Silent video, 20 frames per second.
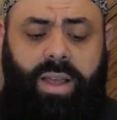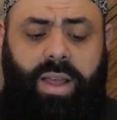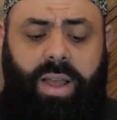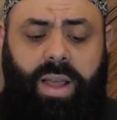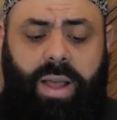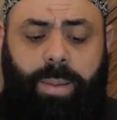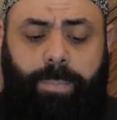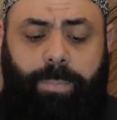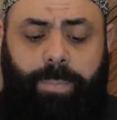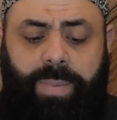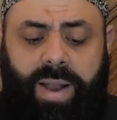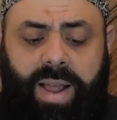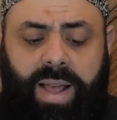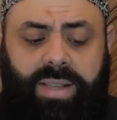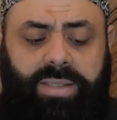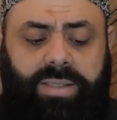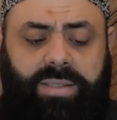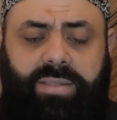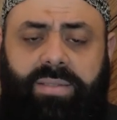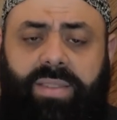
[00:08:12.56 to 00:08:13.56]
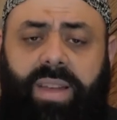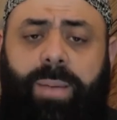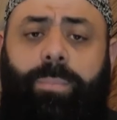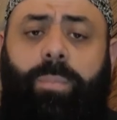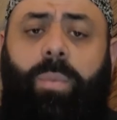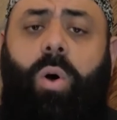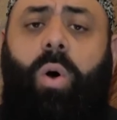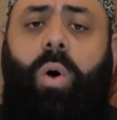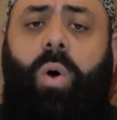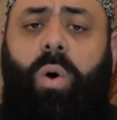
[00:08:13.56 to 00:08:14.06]
blessed
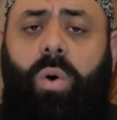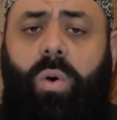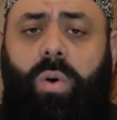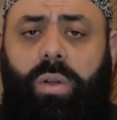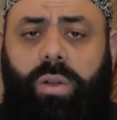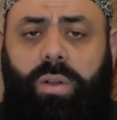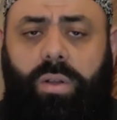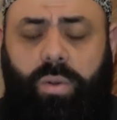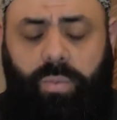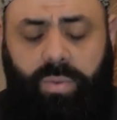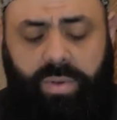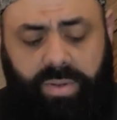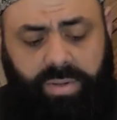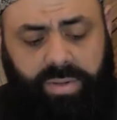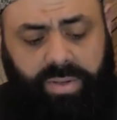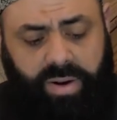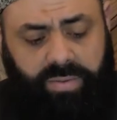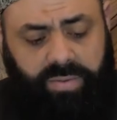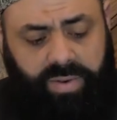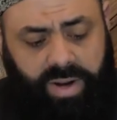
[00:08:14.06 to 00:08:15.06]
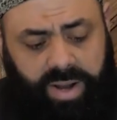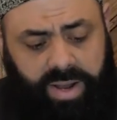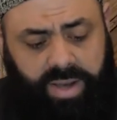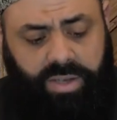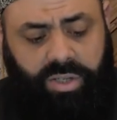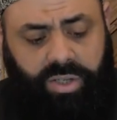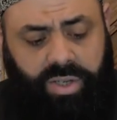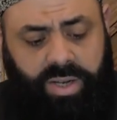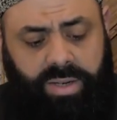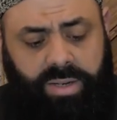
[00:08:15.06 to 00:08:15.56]
them all with the
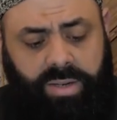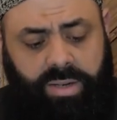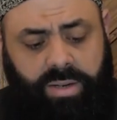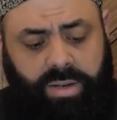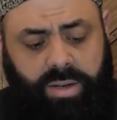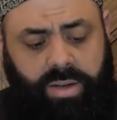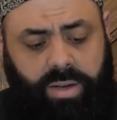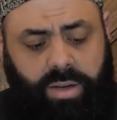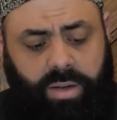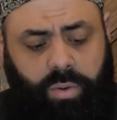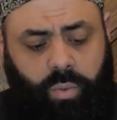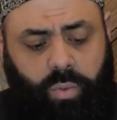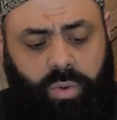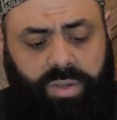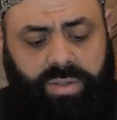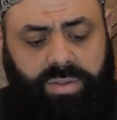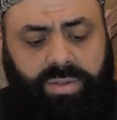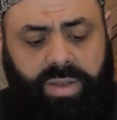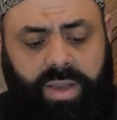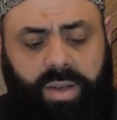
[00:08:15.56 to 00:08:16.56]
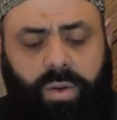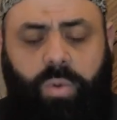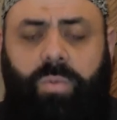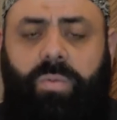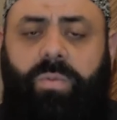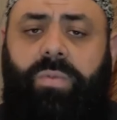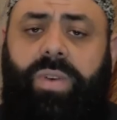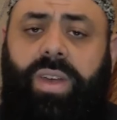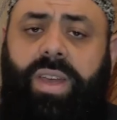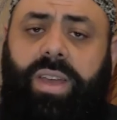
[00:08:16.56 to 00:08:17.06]
revelation which they
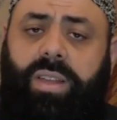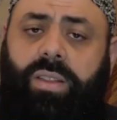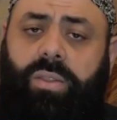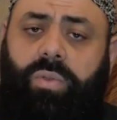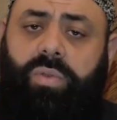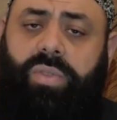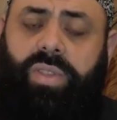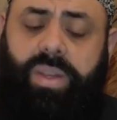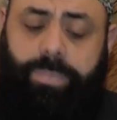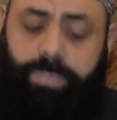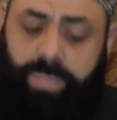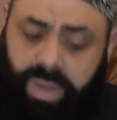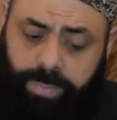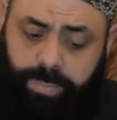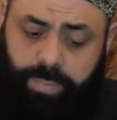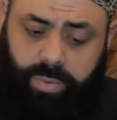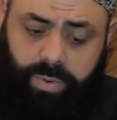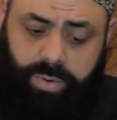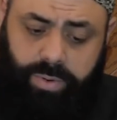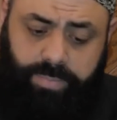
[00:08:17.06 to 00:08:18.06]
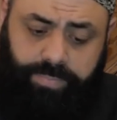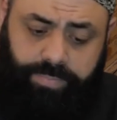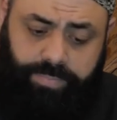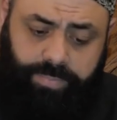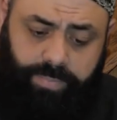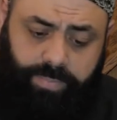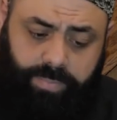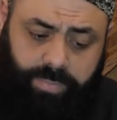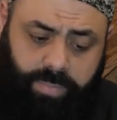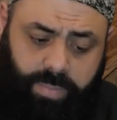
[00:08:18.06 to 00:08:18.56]
conveyed to their people.
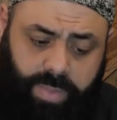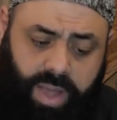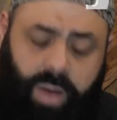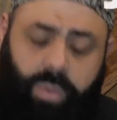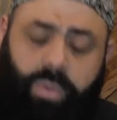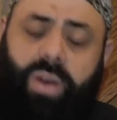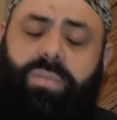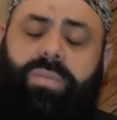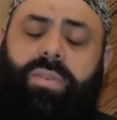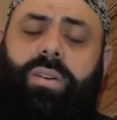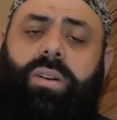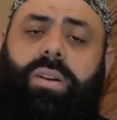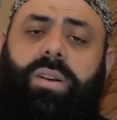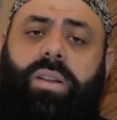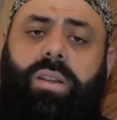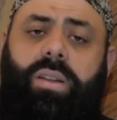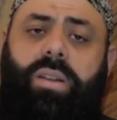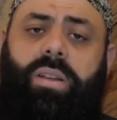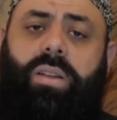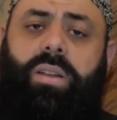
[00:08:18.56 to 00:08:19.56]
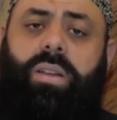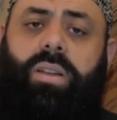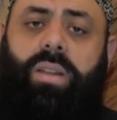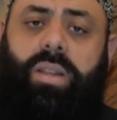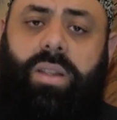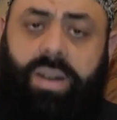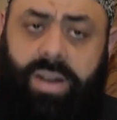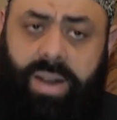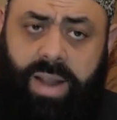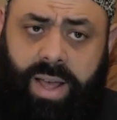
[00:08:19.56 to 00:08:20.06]
However,
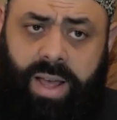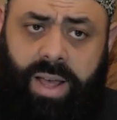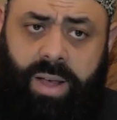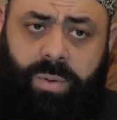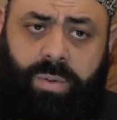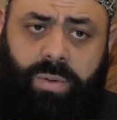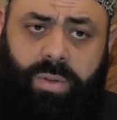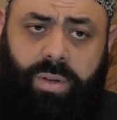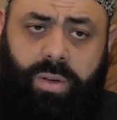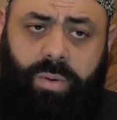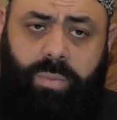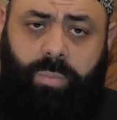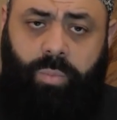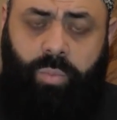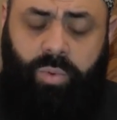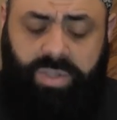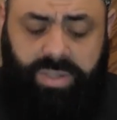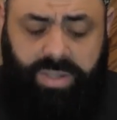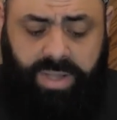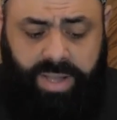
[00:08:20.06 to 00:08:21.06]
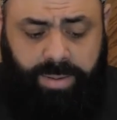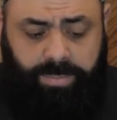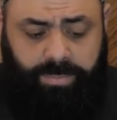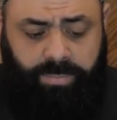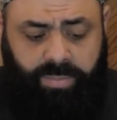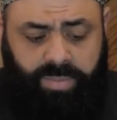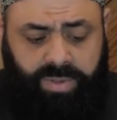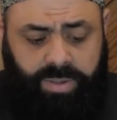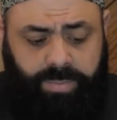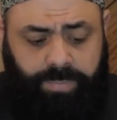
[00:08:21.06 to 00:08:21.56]
now
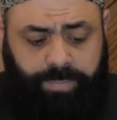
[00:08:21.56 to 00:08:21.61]
Muslims